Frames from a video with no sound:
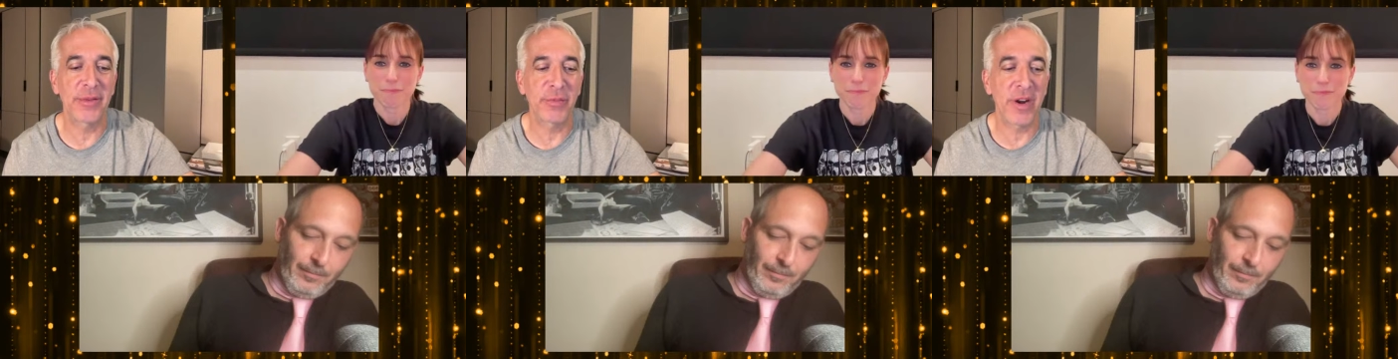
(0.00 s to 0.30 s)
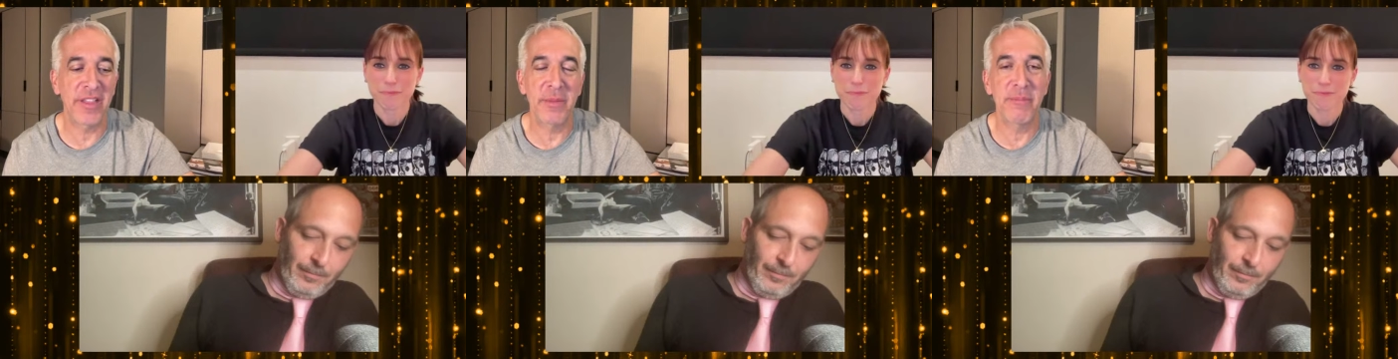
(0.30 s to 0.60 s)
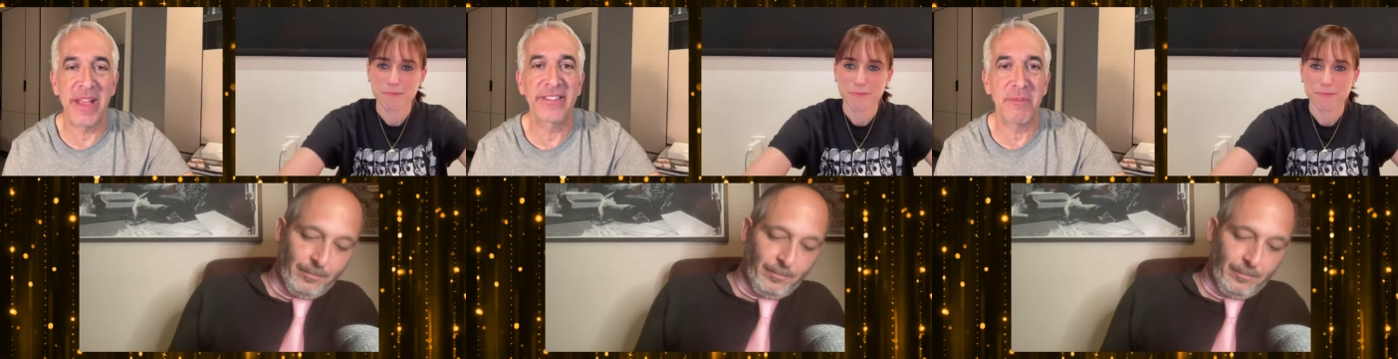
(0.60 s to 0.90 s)
Speaker 1: was one of the
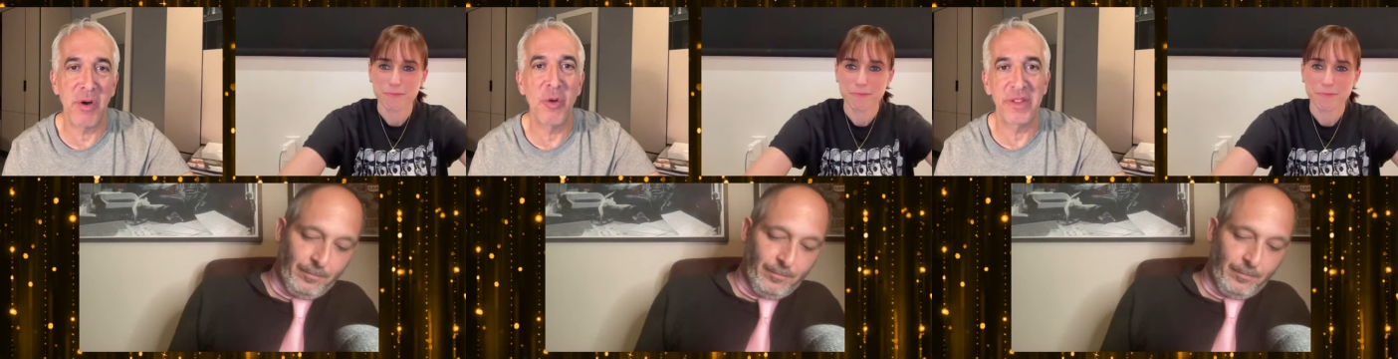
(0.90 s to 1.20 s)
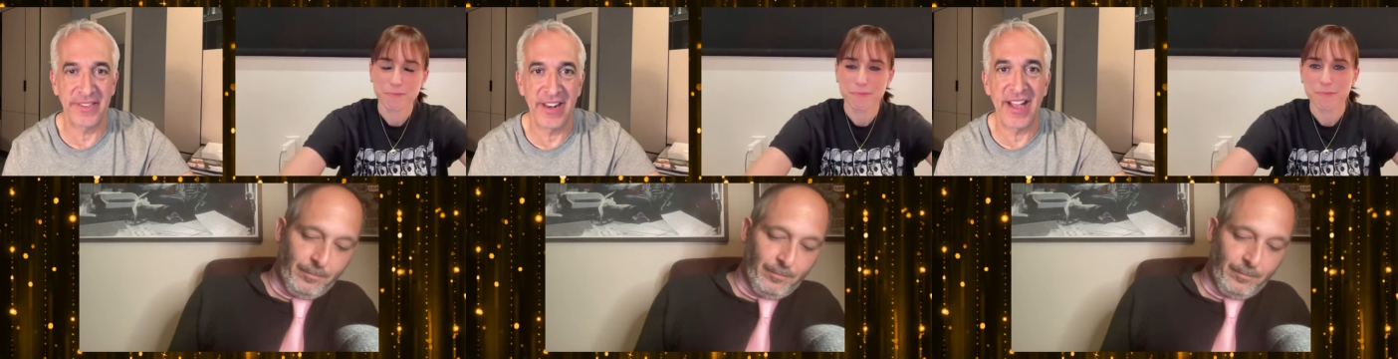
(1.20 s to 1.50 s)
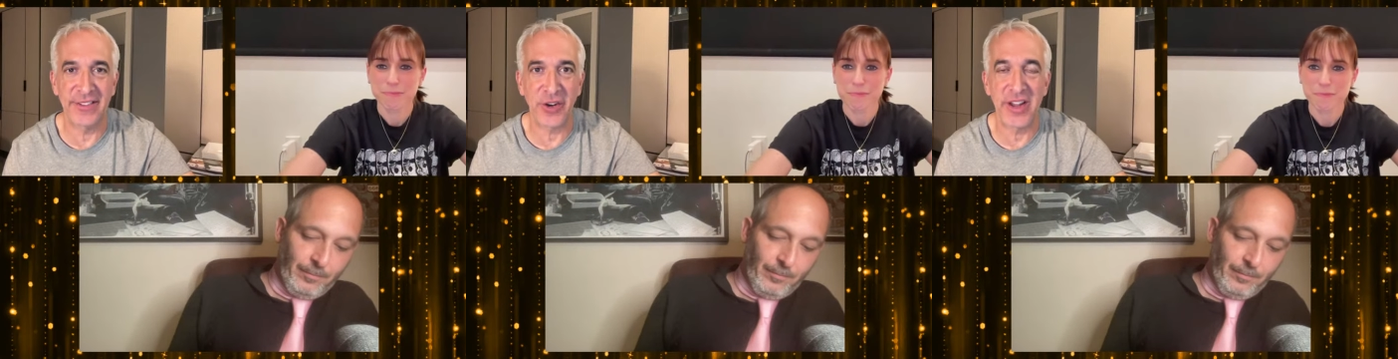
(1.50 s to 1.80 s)
best moments in
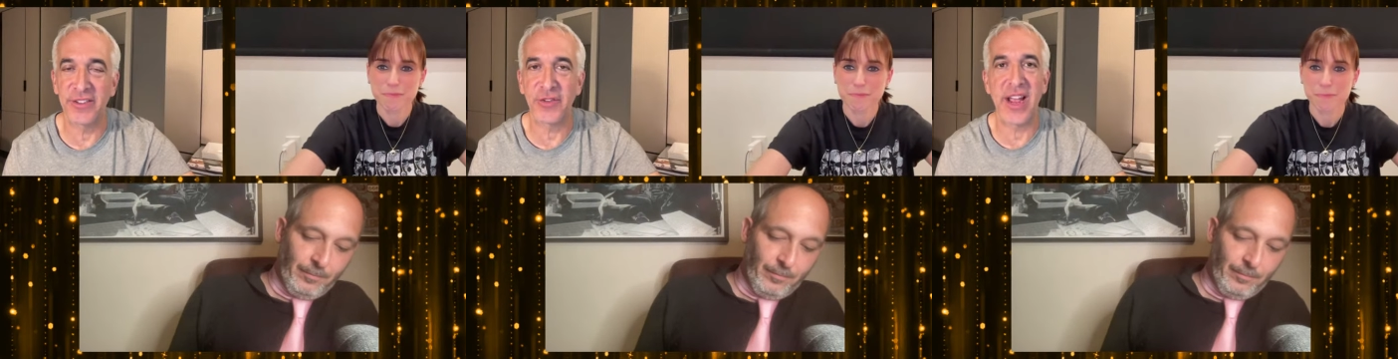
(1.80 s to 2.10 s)
Oscar history.